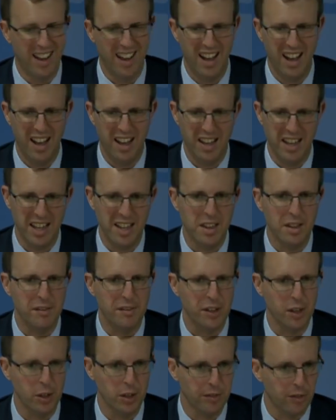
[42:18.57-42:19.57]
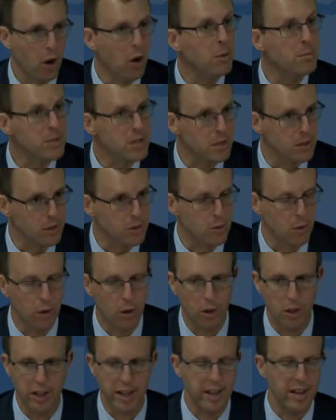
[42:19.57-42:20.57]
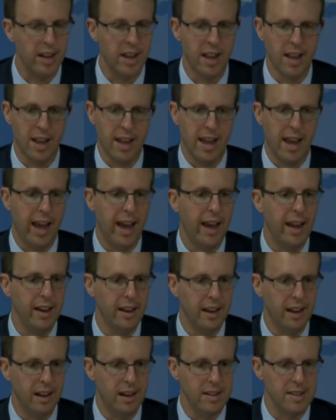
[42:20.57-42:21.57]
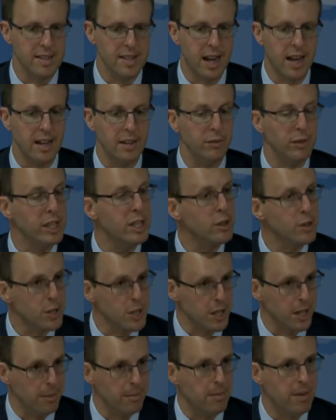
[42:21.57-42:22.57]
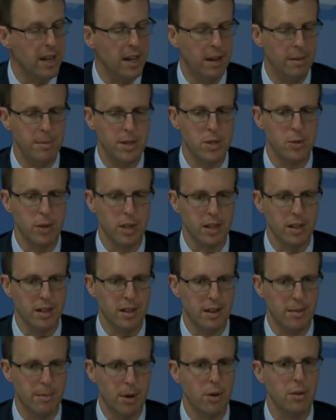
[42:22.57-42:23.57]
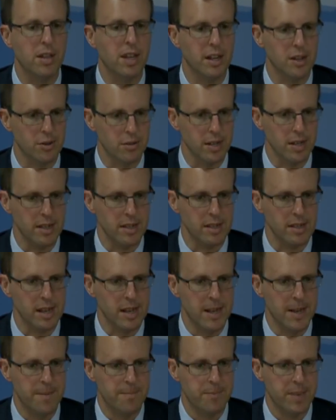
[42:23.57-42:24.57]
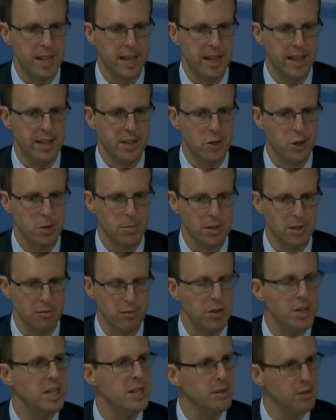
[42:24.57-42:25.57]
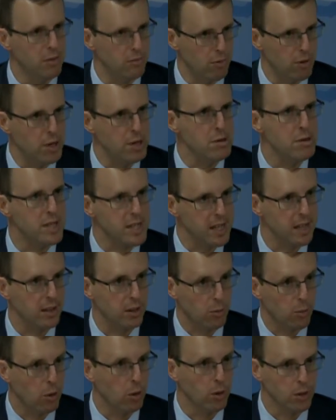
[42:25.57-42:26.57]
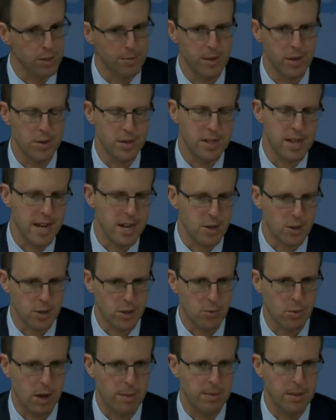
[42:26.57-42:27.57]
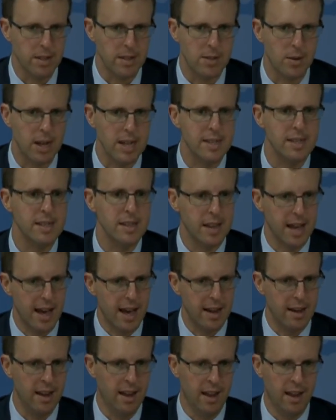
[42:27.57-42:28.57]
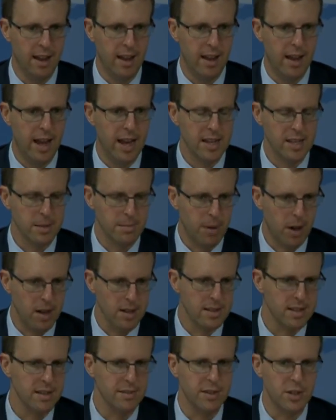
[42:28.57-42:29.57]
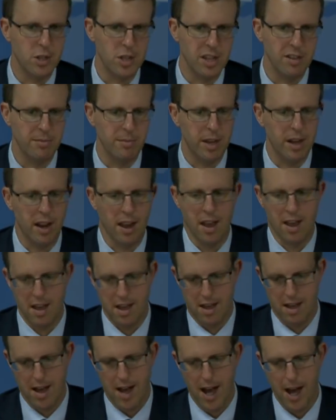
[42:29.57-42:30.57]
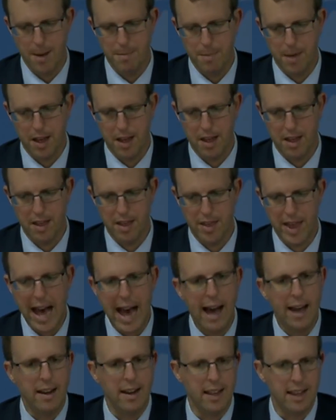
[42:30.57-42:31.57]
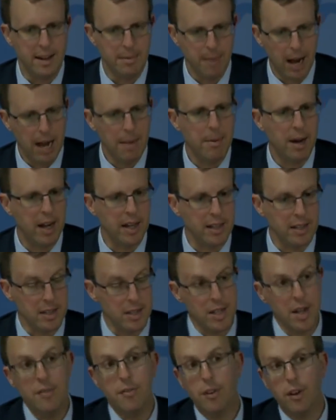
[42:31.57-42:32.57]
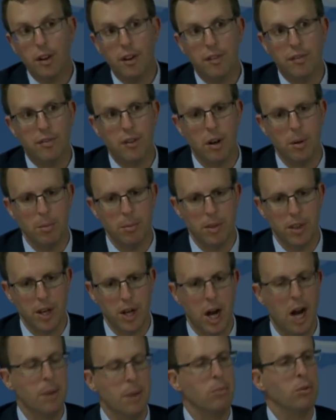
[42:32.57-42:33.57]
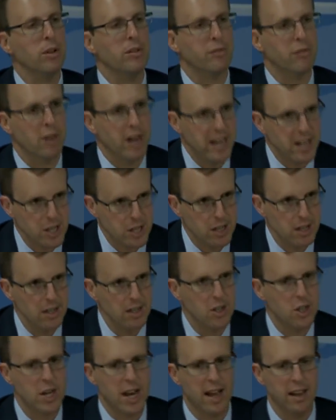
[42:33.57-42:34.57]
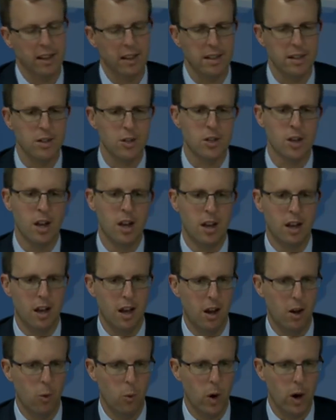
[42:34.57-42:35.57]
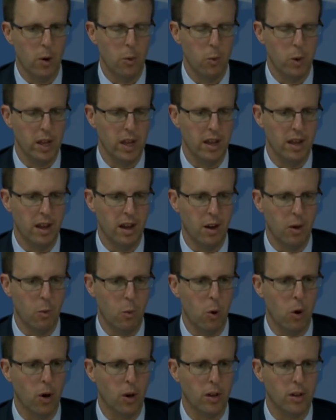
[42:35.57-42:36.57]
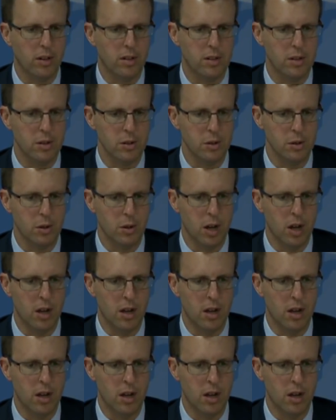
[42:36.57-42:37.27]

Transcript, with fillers: uh, in the field of arms control and and a sign of leadership uh, between both countries in terms of redu- reducing the world's most dangerous weapons. So I see that as a positive achievement. Um, that, in my mind, is different from the nonproliferation challenge, uh, where we uh, work to